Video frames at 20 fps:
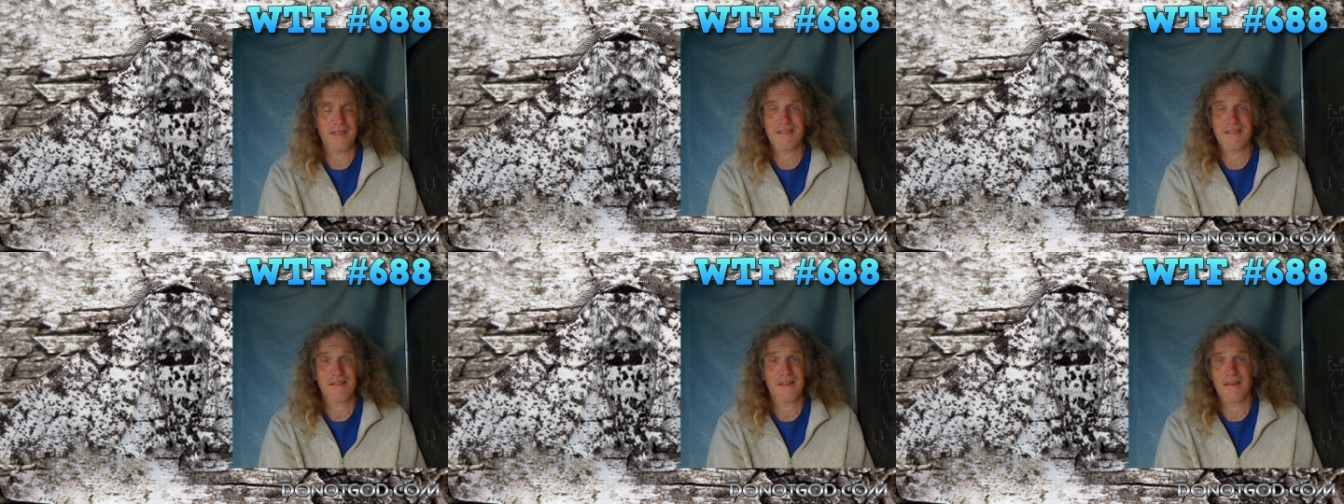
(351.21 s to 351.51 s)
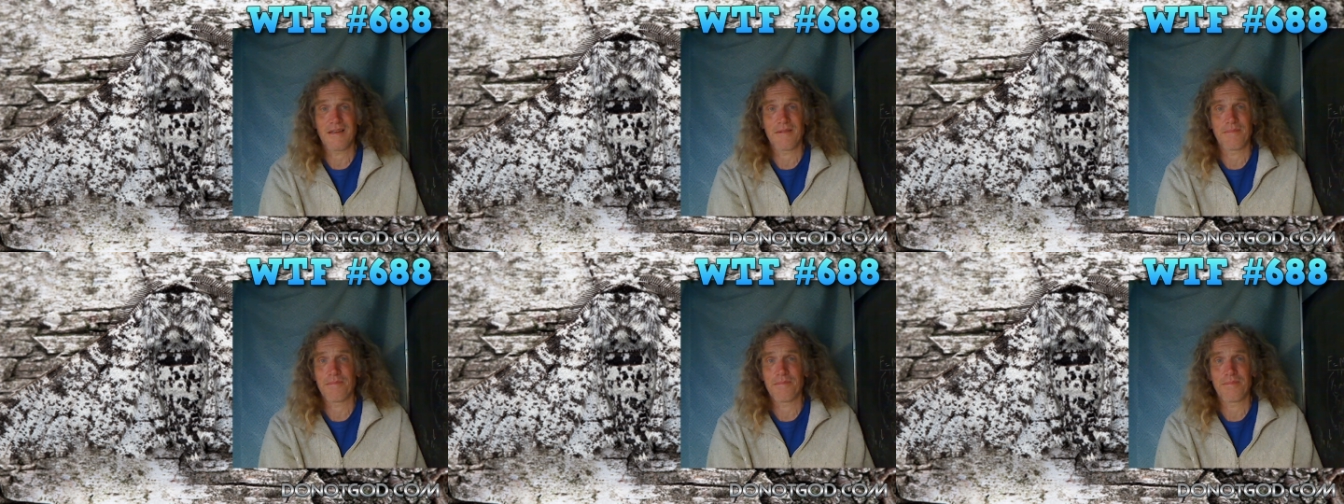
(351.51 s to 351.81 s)
That's
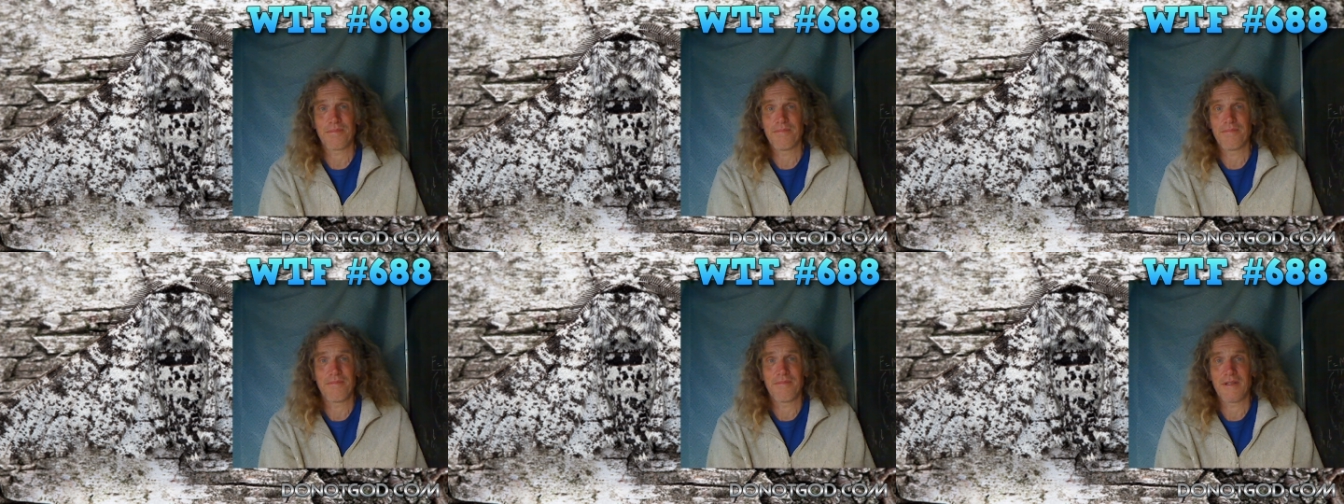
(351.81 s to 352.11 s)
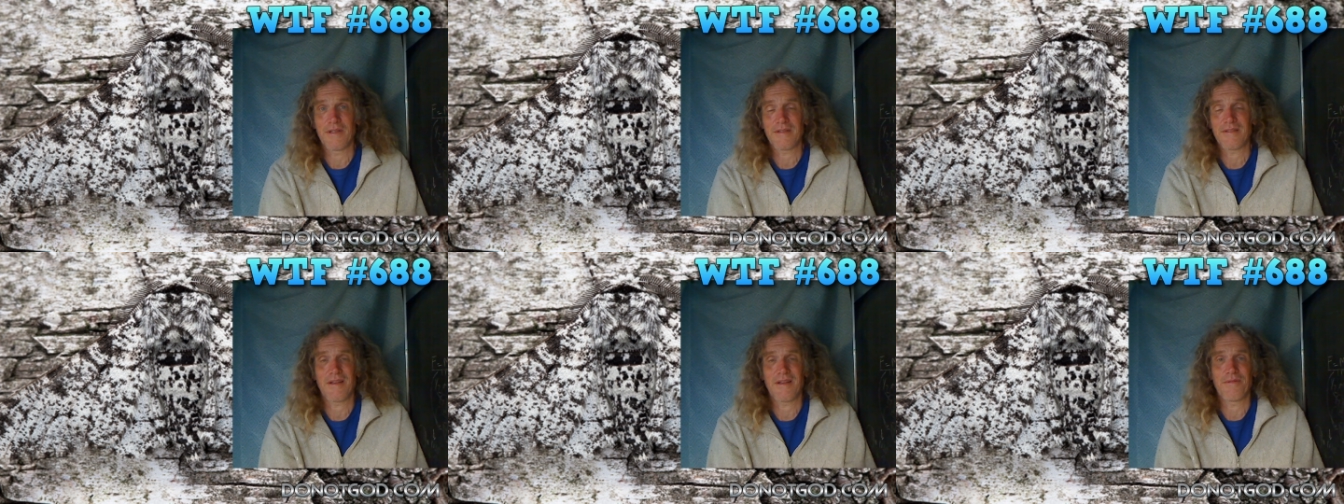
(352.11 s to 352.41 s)
not a
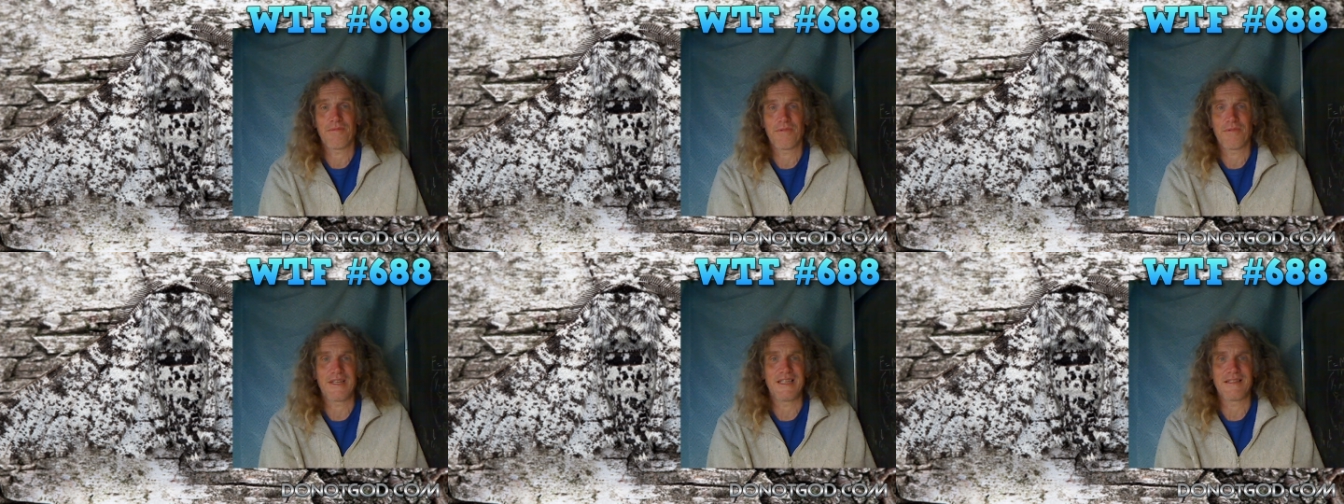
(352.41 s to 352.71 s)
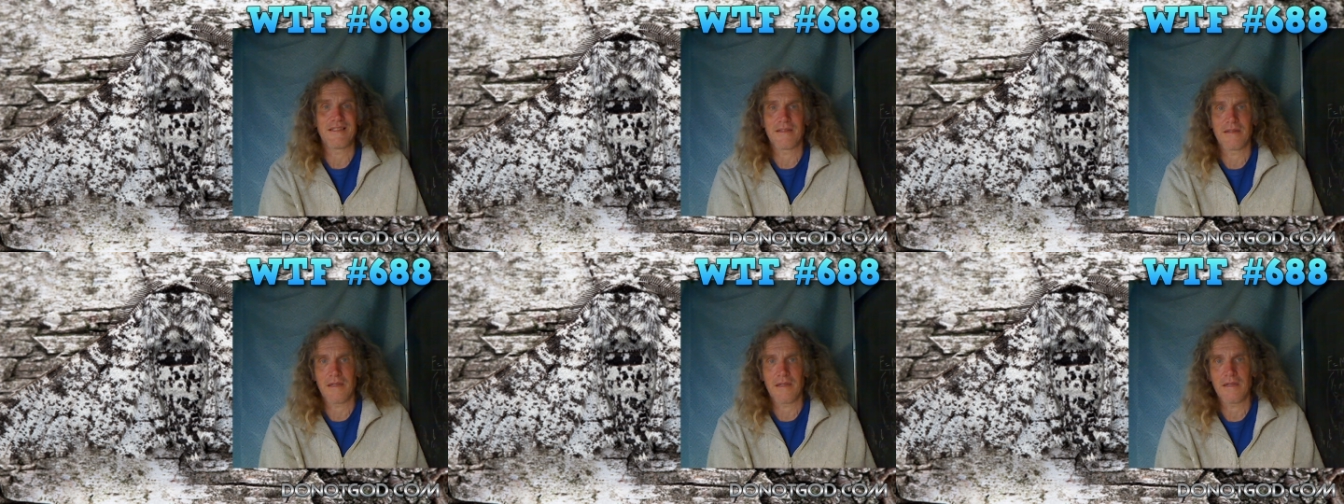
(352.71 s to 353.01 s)
that's not
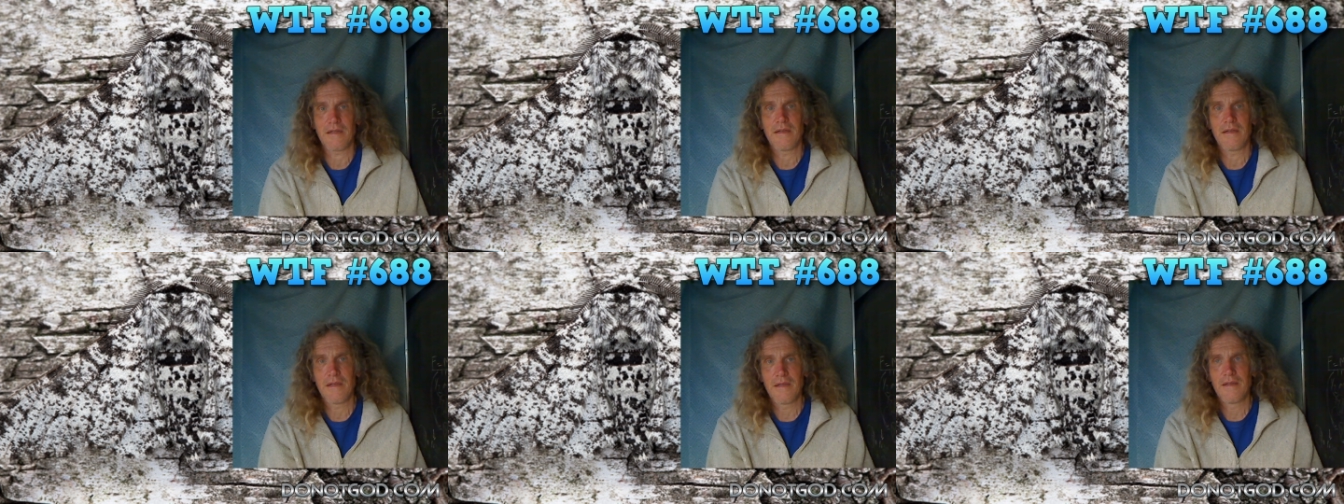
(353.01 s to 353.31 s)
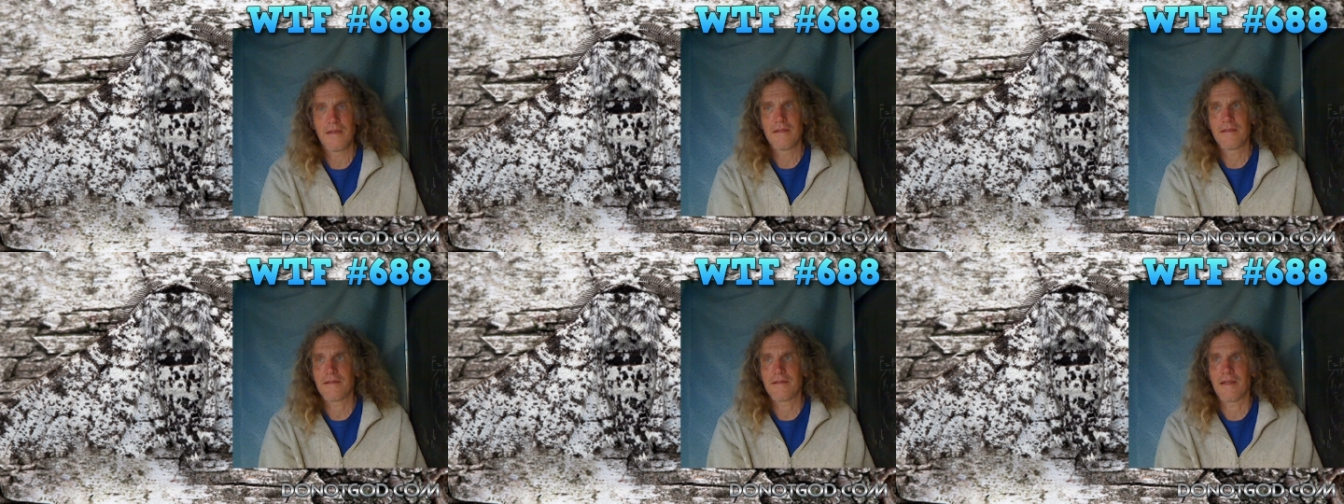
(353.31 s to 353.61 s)
reasoning.
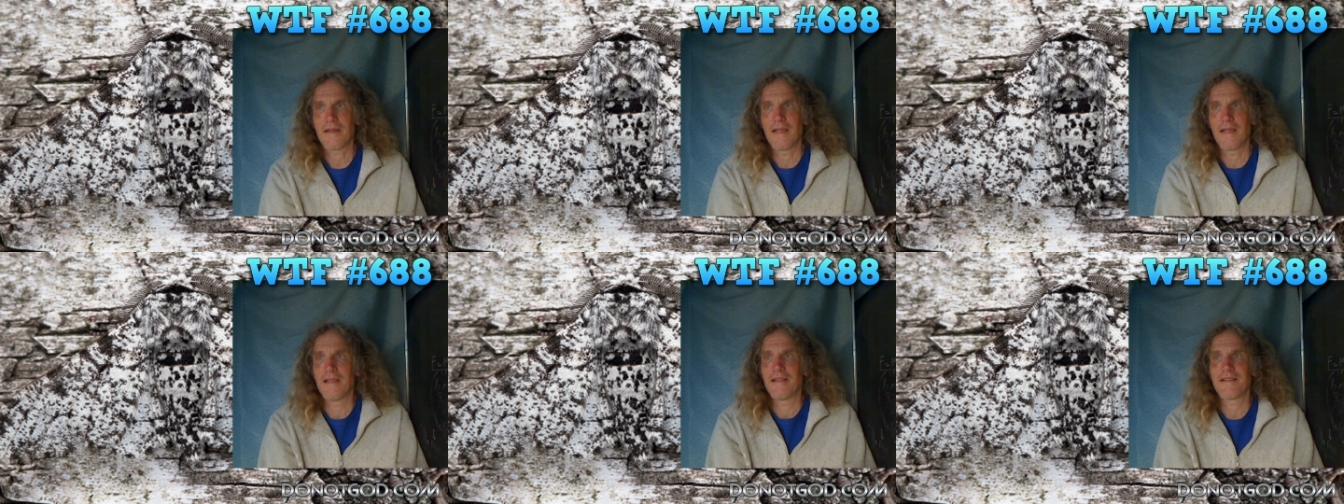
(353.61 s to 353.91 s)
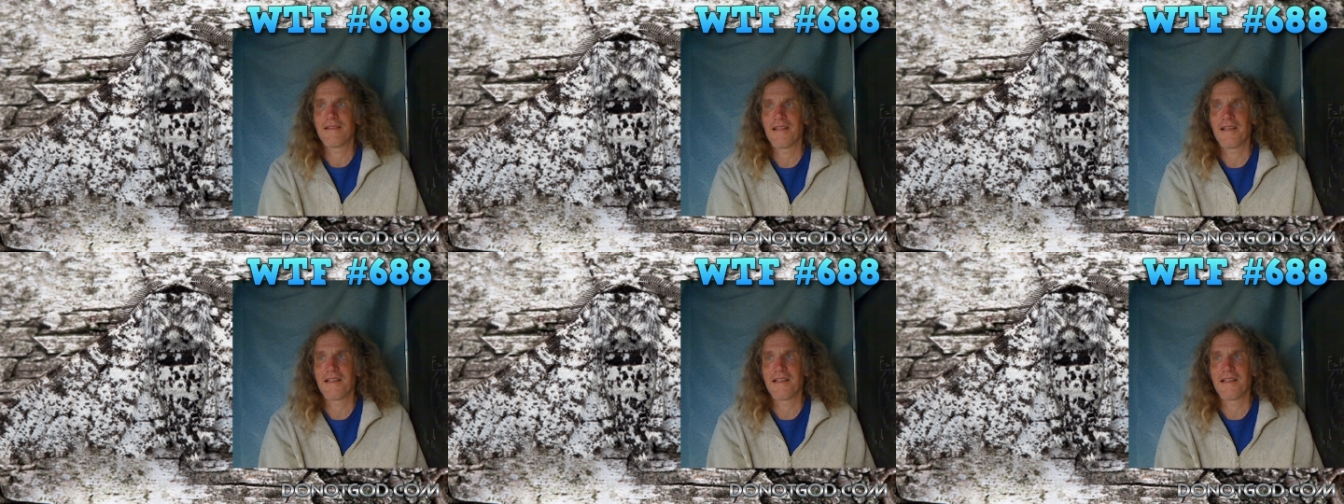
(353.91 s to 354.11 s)
It's not